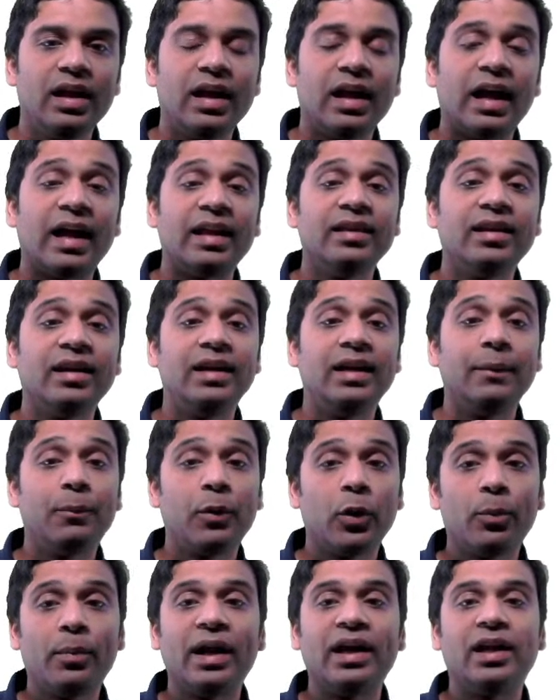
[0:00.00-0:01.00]
And the
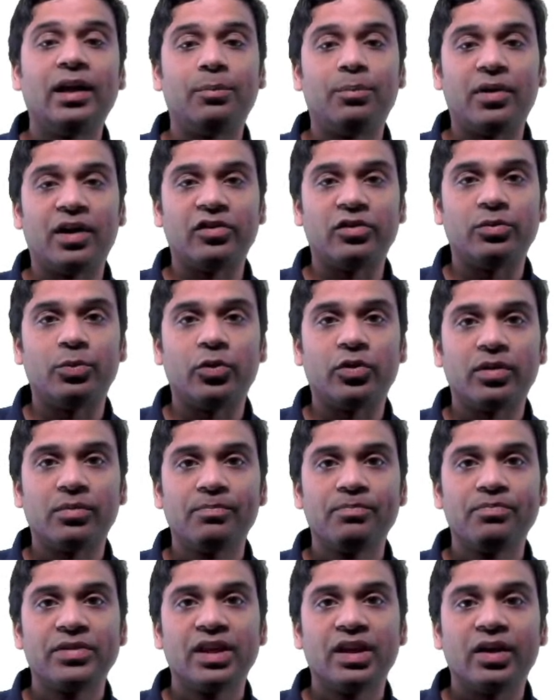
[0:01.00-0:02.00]
diplomatic passport.
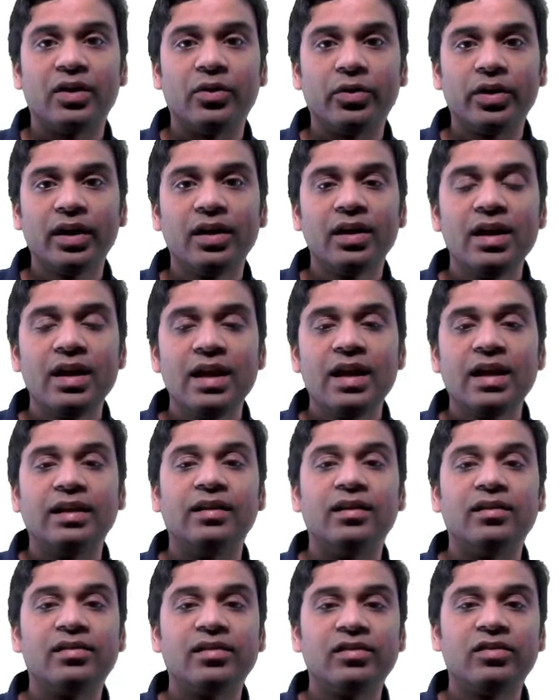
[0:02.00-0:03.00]
Okay,
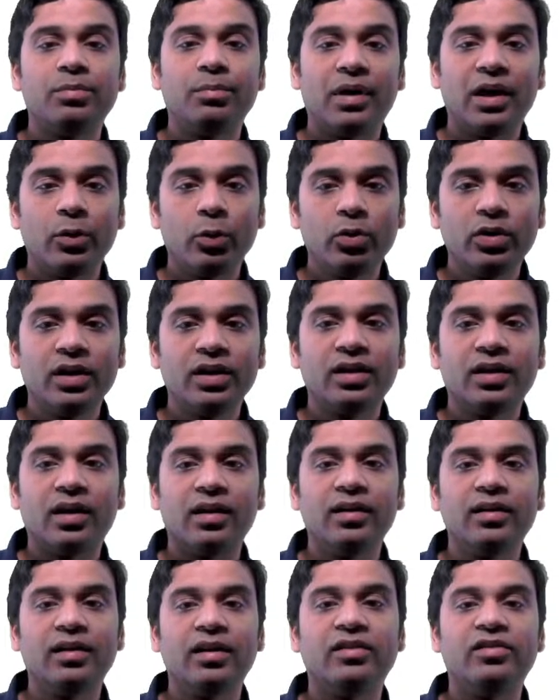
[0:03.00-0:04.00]
this is maroon in
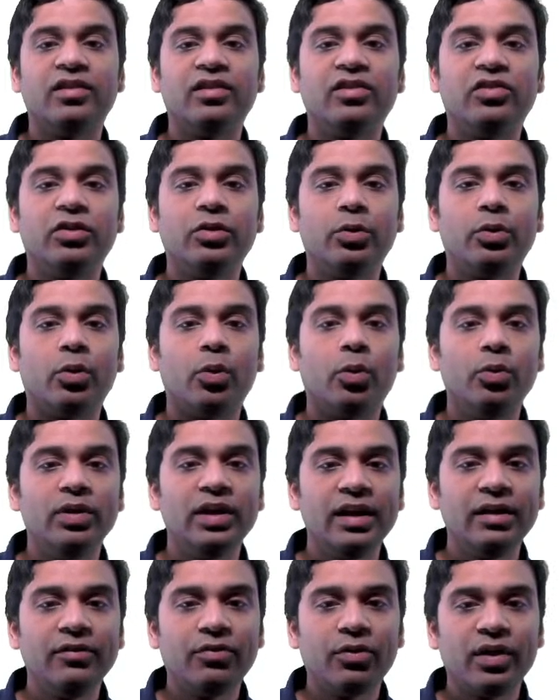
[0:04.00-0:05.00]
color. It's issued
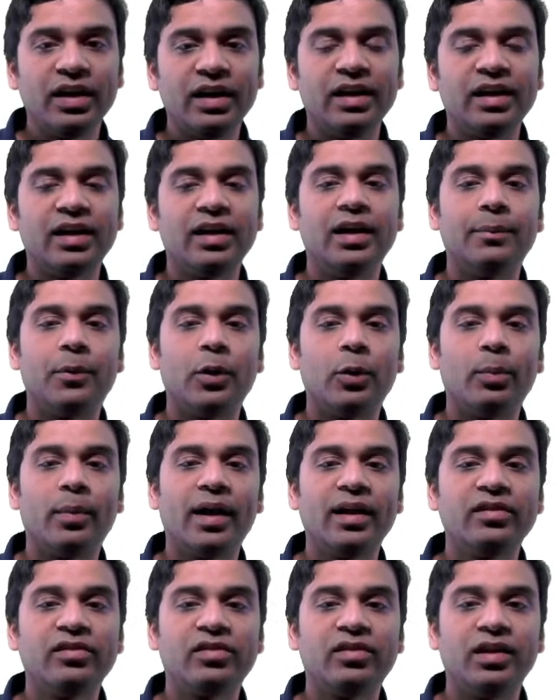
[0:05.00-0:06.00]
only for Indian
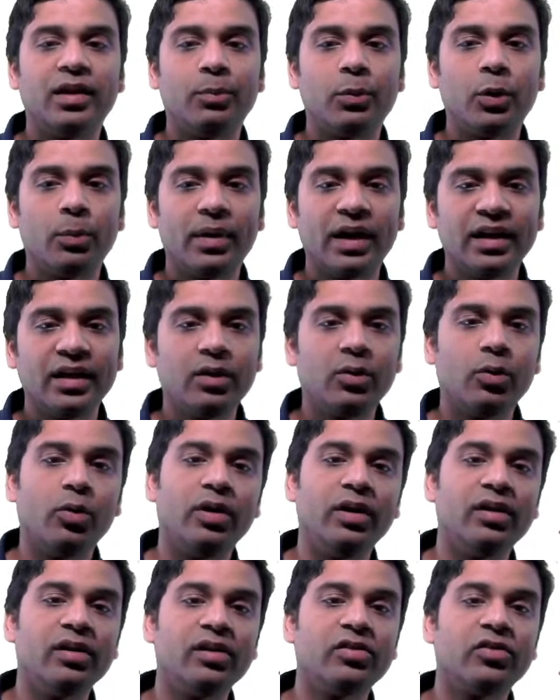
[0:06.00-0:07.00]
diplomats, diplomatic
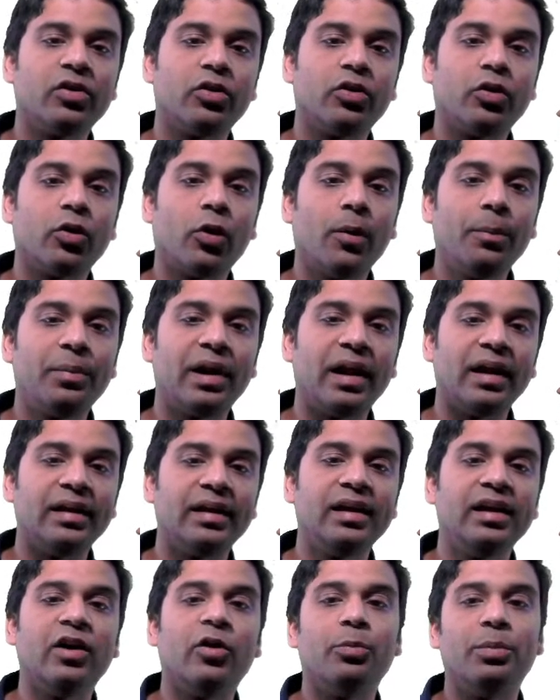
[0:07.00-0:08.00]
couriers, or top
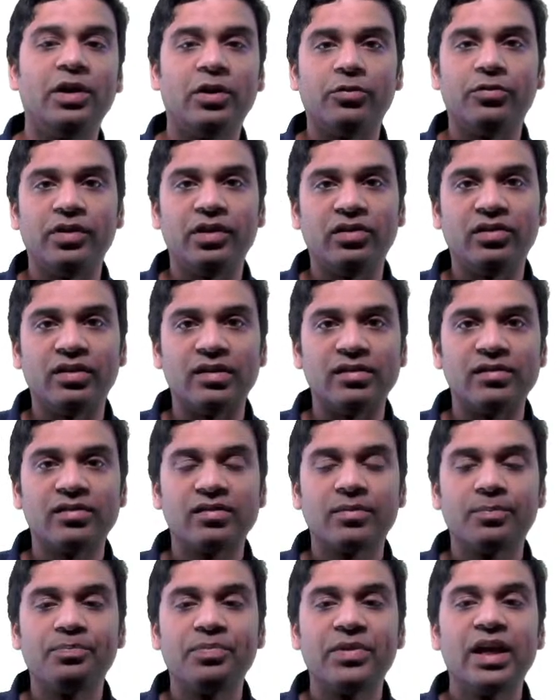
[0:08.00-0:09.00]
ranking government
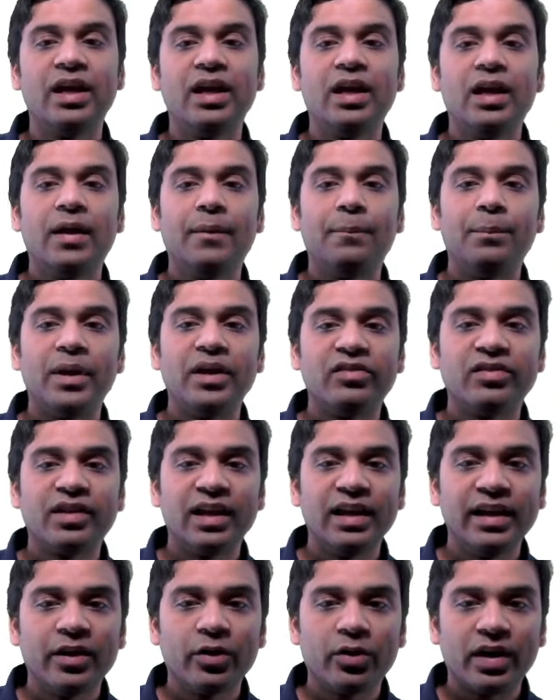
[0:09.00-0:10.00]
officials.
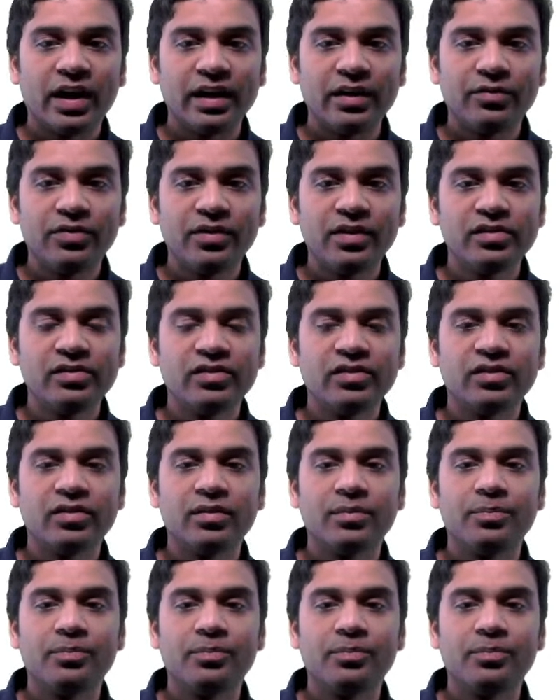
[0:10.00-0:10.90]
Basically, your IFS